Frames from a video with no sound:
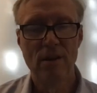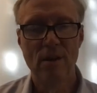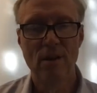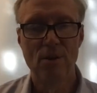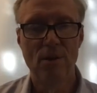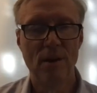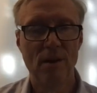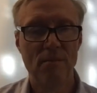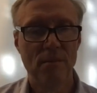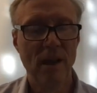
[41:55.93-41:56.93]
you
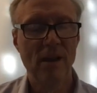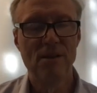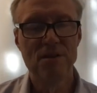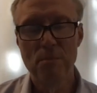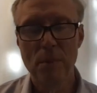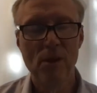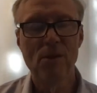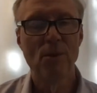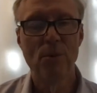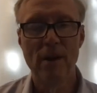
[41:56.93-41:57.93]
know, gallons of
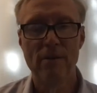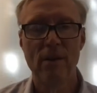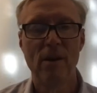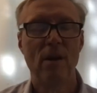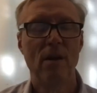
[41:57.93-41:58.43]
milk or whatever,